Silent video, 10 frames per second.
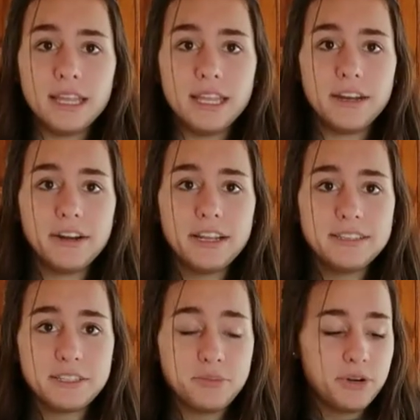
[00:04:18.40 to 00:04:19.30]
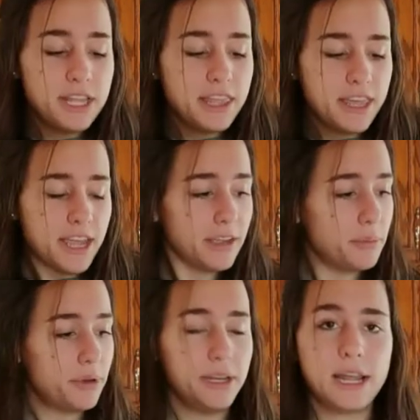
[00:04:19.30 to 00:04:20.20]
There it is. It's pretty thick,
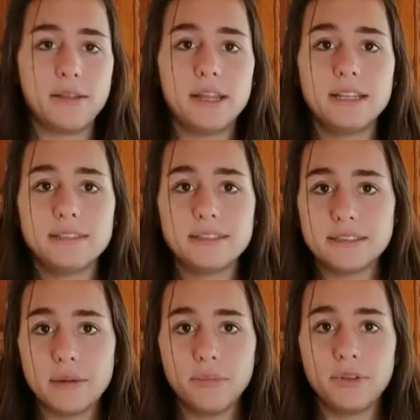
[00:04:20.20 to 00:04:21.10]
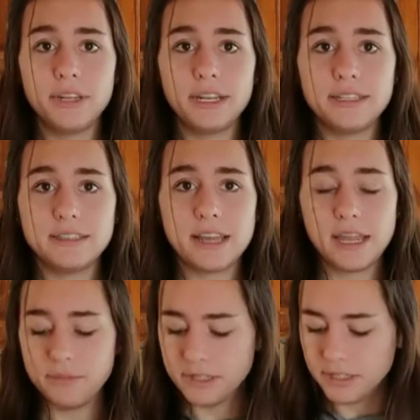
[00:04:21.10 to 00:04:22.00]
but now that it's assembled, it is
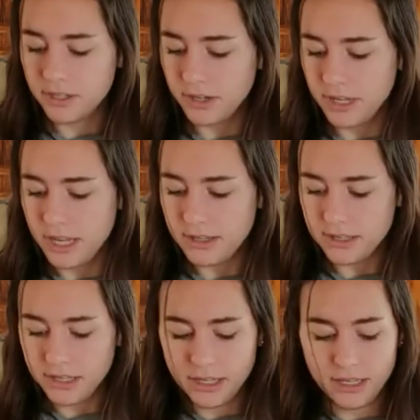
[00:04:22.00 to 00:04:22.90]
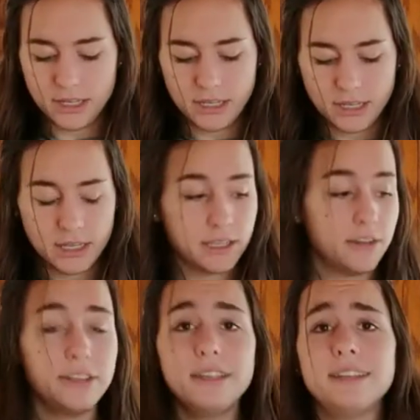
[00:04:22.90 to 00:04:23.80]
time to cook it.
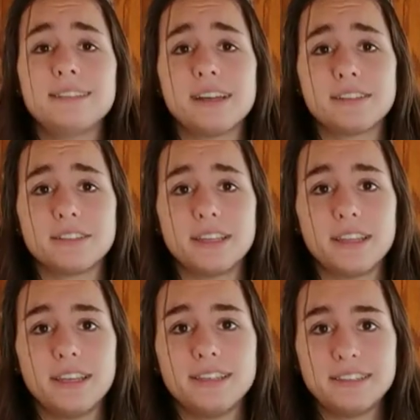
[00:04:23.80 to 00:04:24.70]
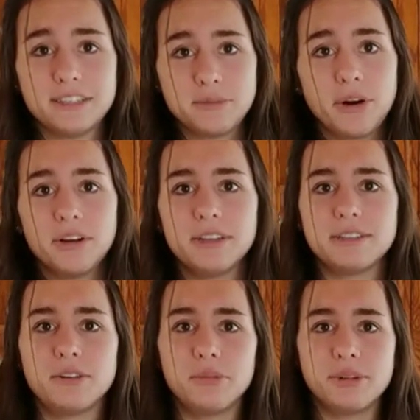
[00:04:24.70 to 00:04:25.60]
Cooking is actually the easiest part of this
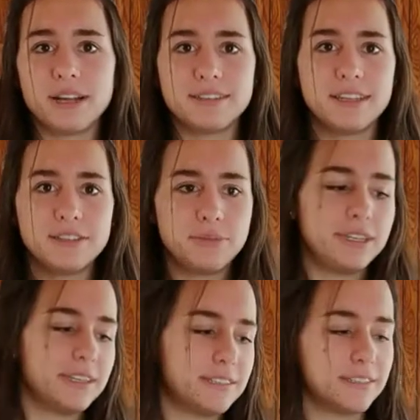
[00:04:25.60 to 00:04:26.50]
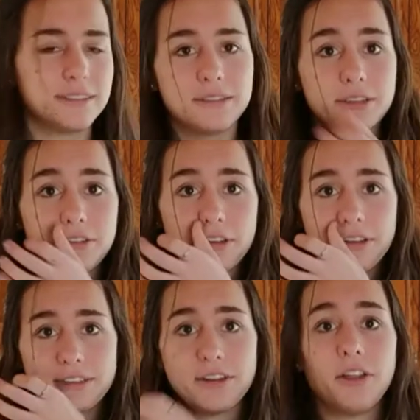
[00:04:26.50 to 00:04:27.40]
whole process because the grill
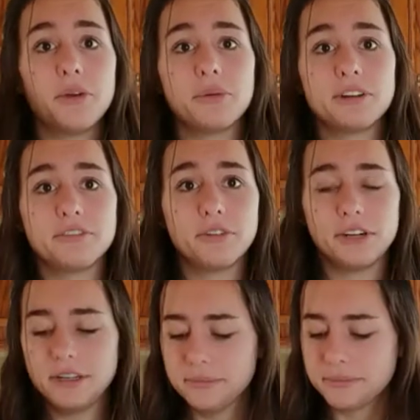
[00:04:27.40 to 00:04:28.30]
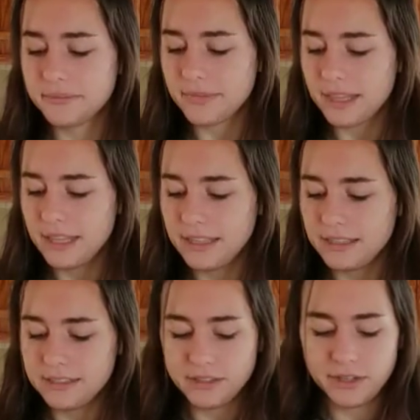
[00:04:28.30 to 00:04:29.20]
does all the work for you.
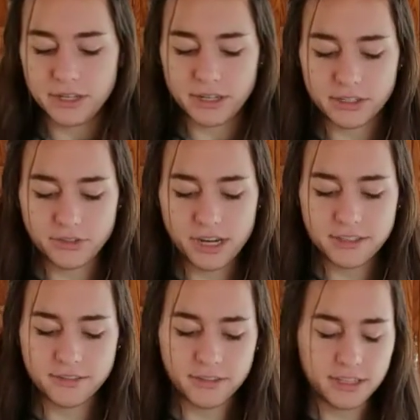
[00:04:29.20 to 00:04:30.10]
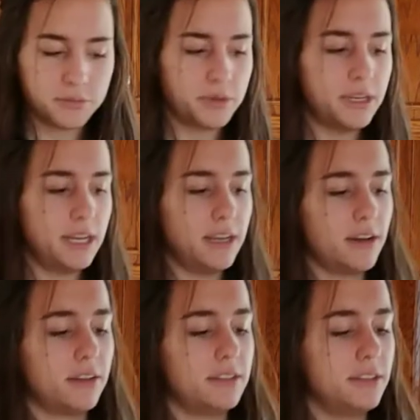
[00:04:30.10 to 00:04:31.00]
So you're going to transfer this panini
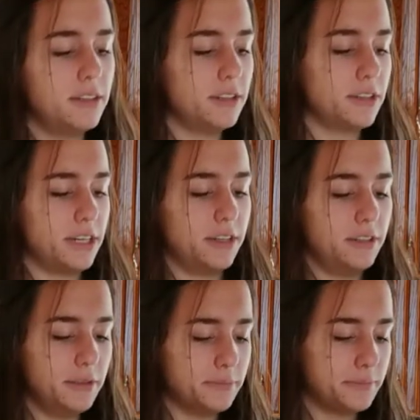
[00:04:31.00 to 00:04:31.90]
onto the grill.